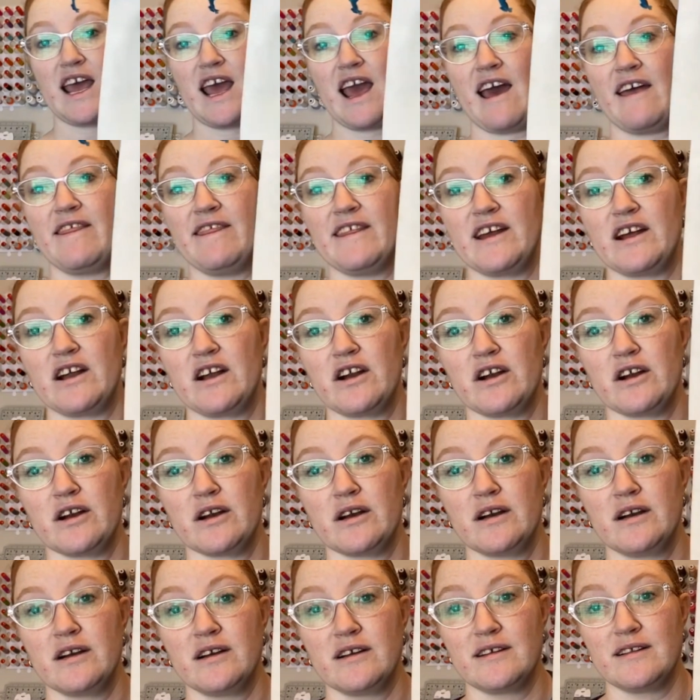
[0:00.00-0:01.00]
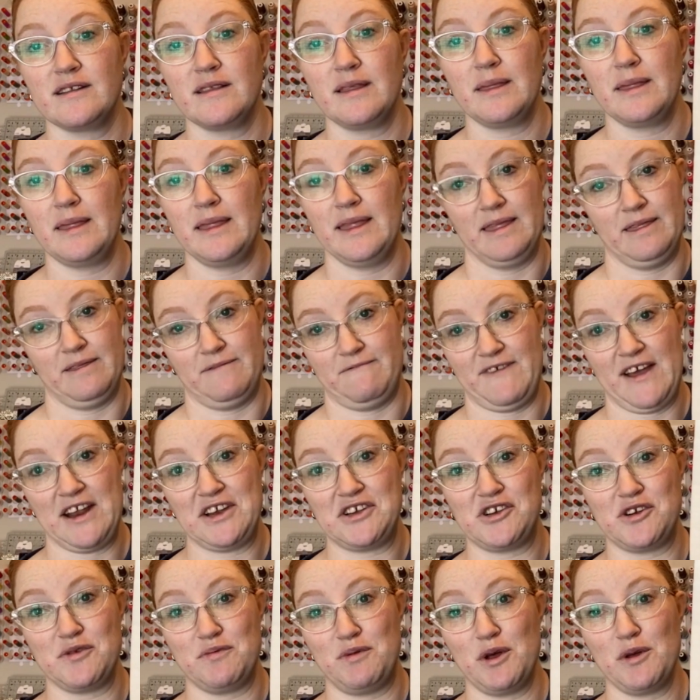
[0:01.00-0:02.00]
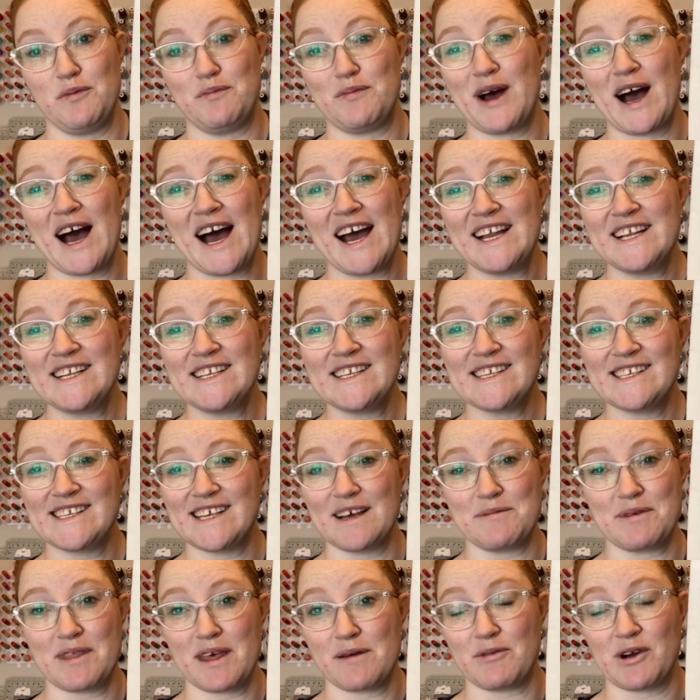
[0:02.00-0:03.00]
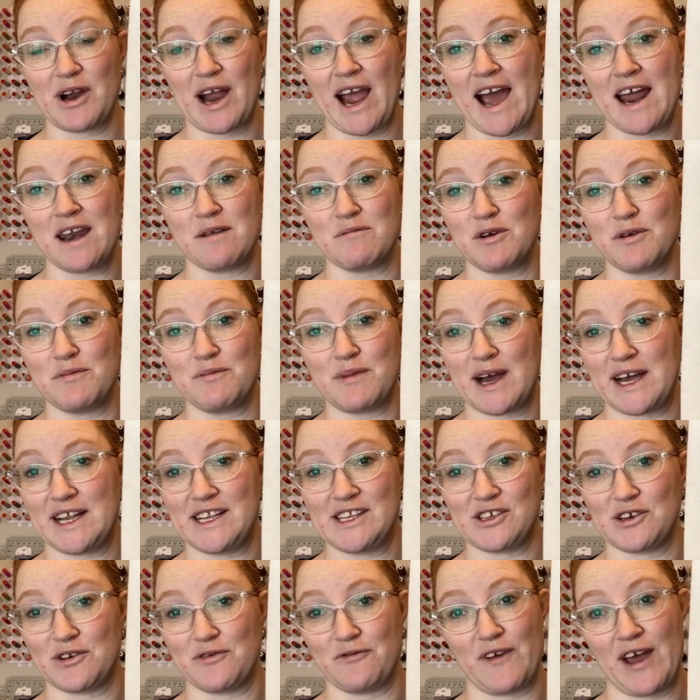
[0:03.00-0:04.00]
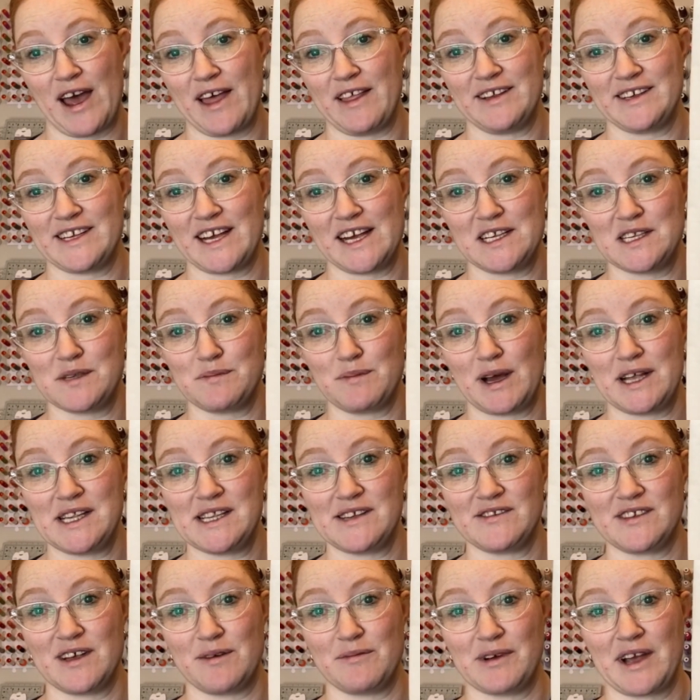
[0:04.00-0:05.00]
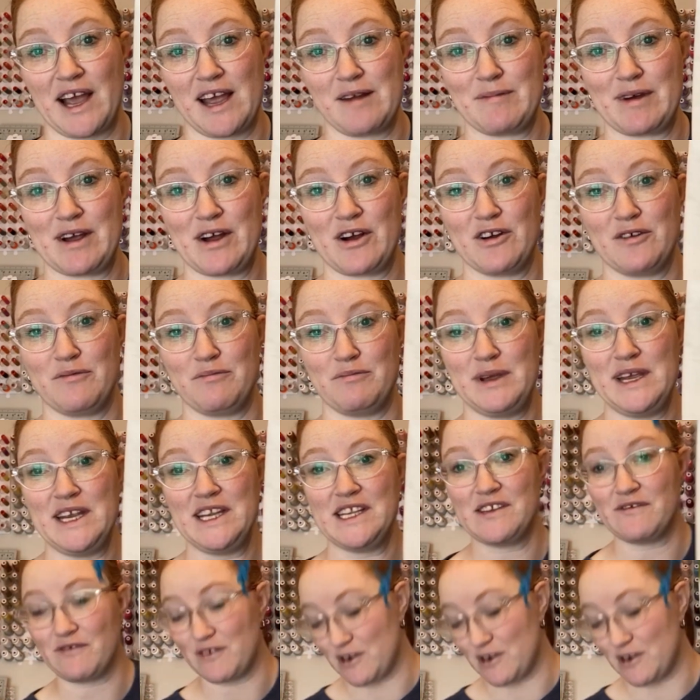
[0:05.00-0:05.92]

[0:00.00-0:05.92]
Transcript: and they're vegetable puns. Some of them are animal puns or Valentine's puns of some kind. My heart beats